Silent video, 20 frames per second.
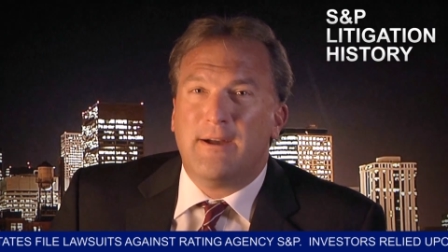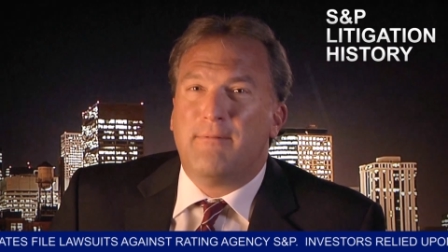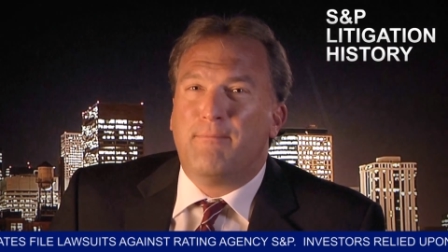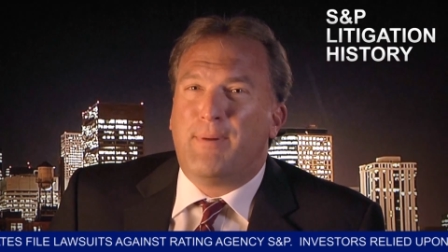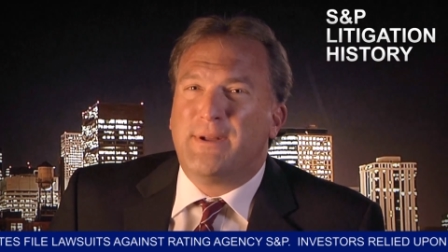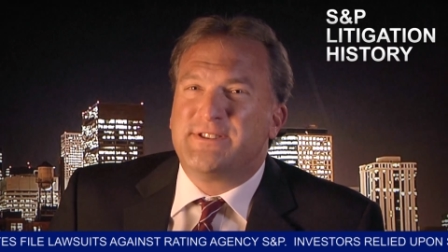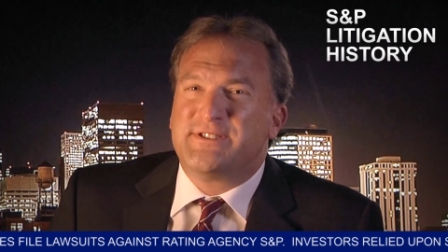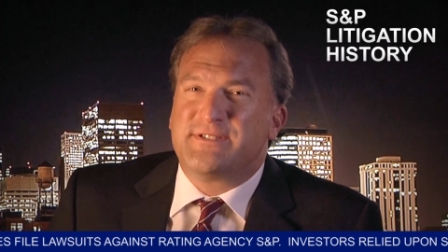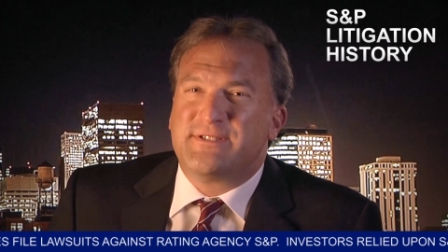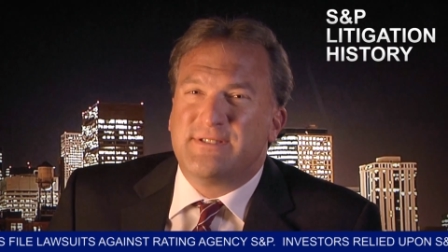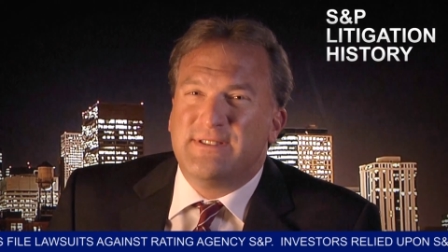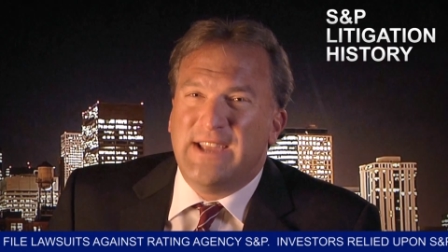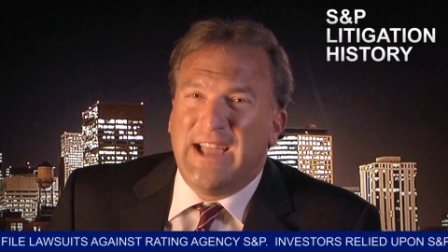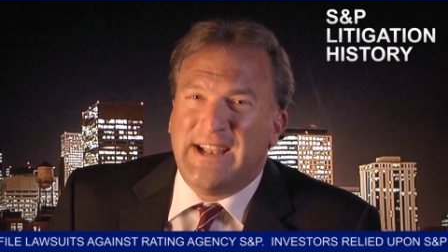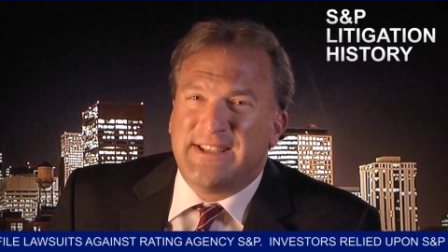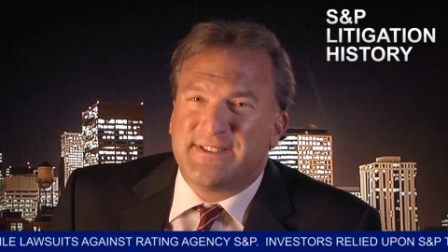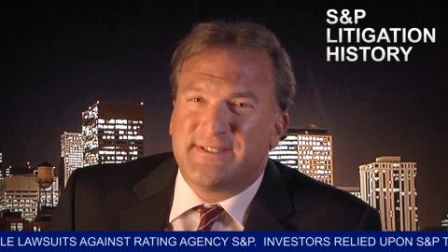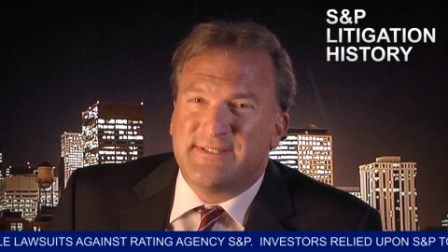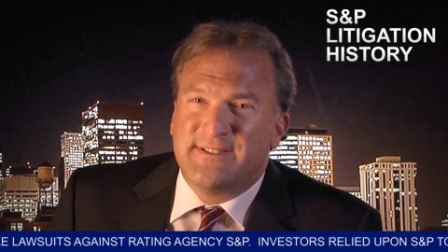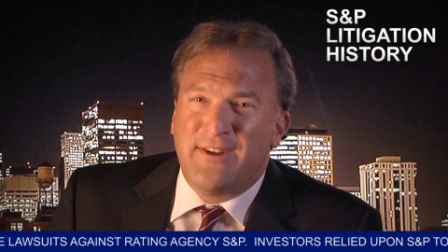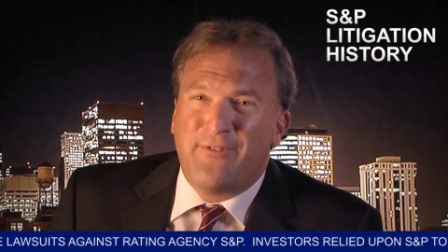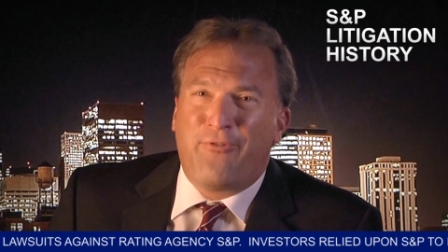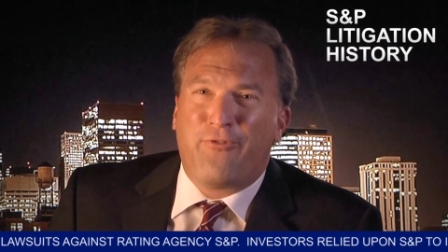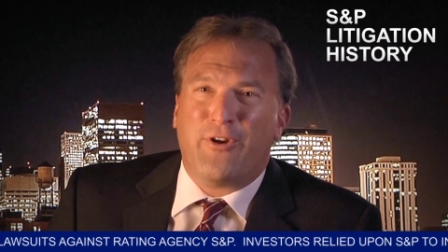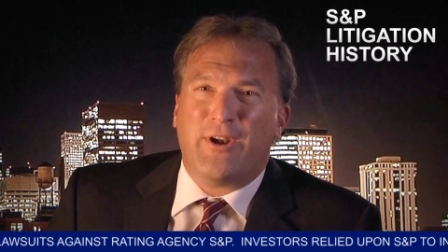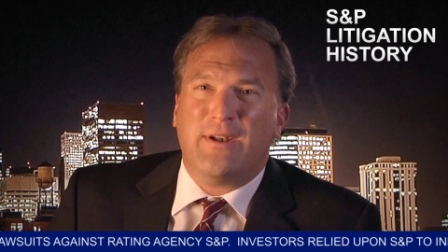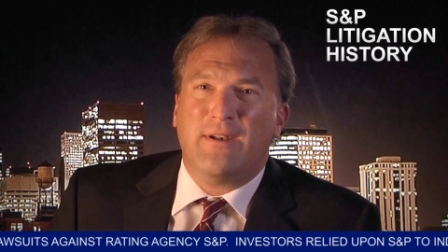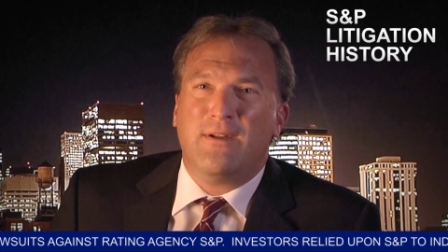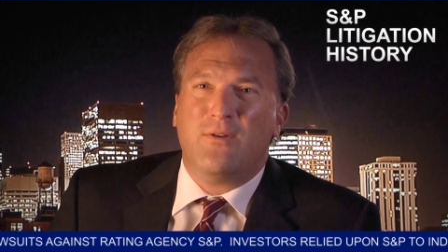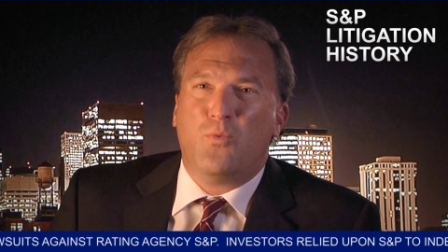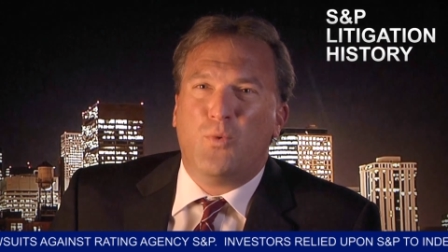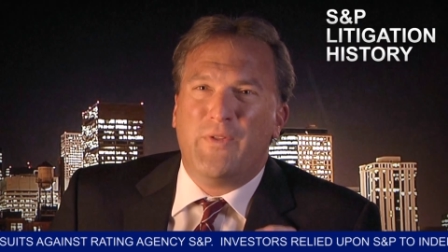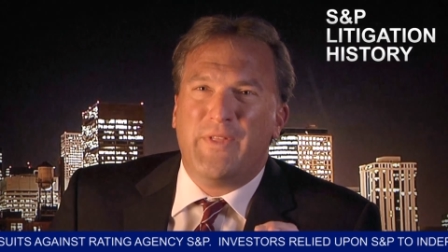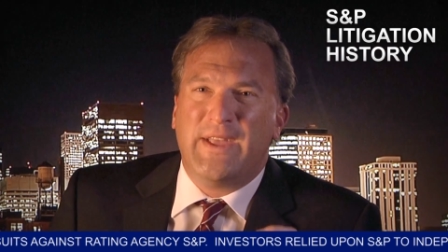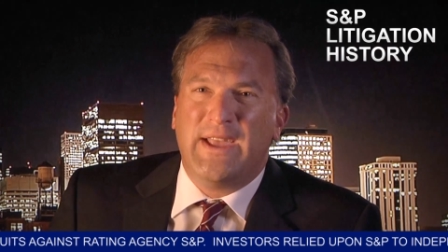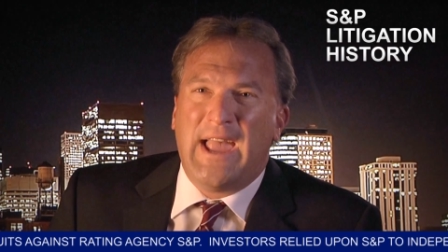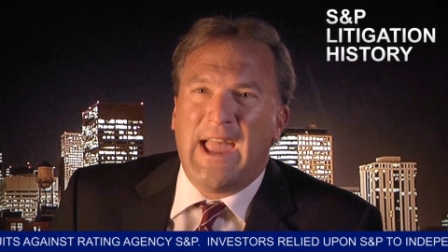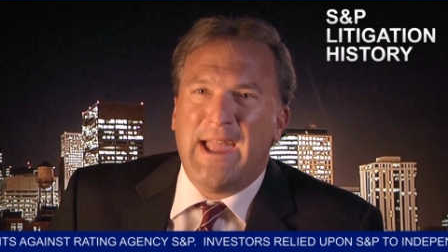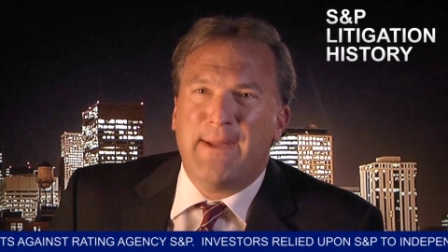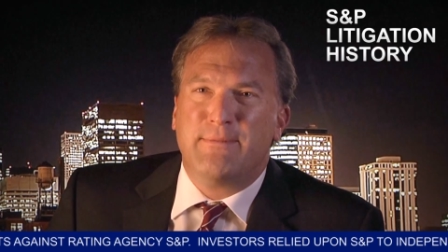But it's different when
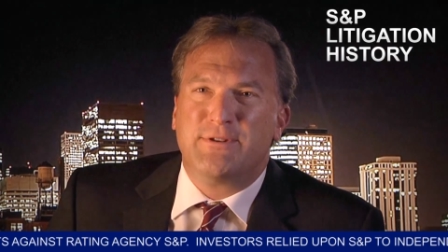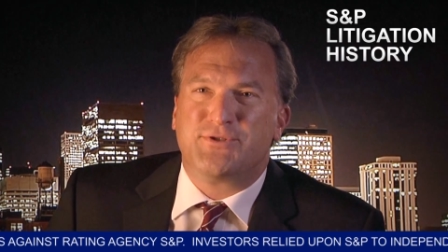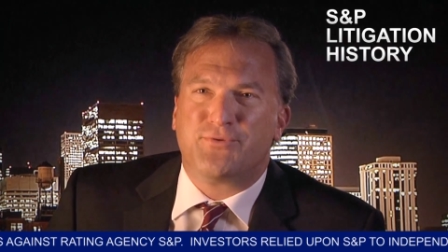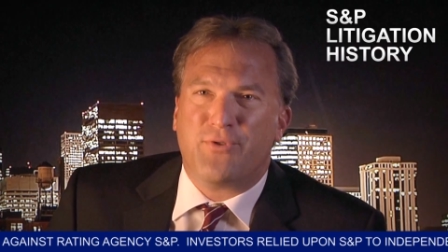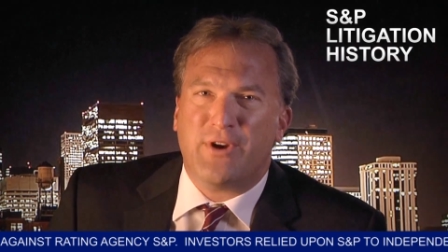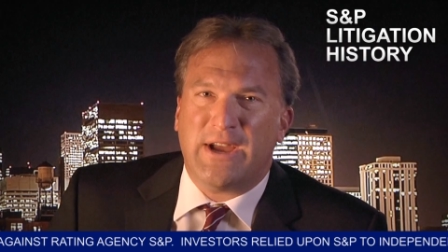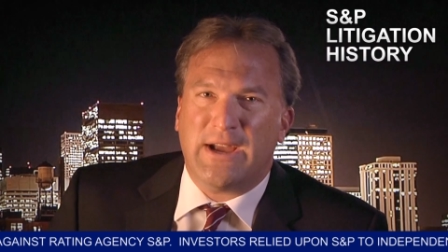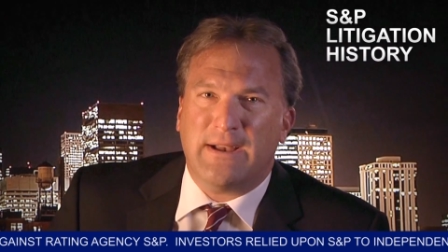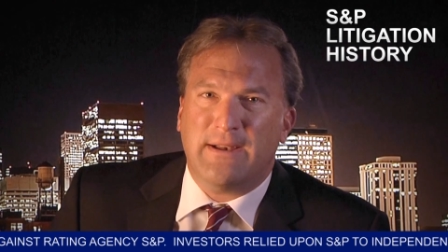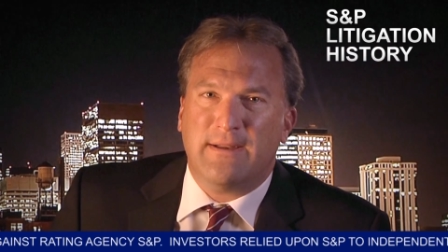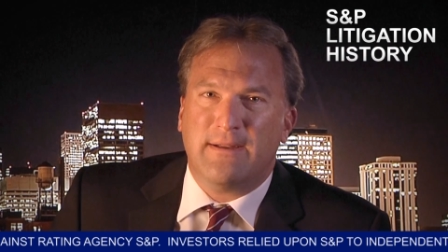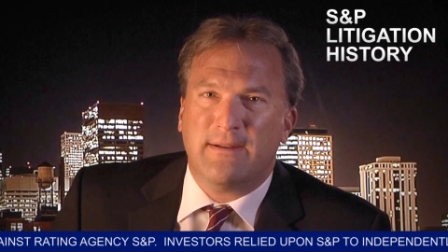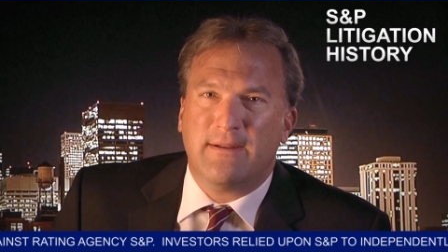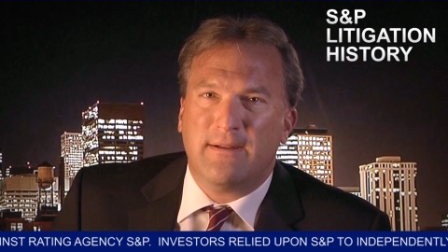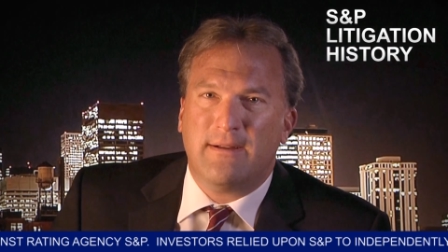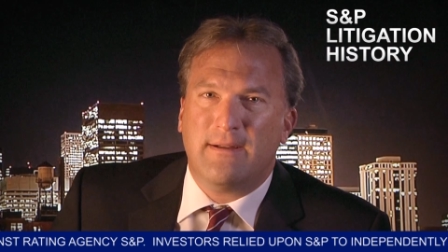the game is rigged.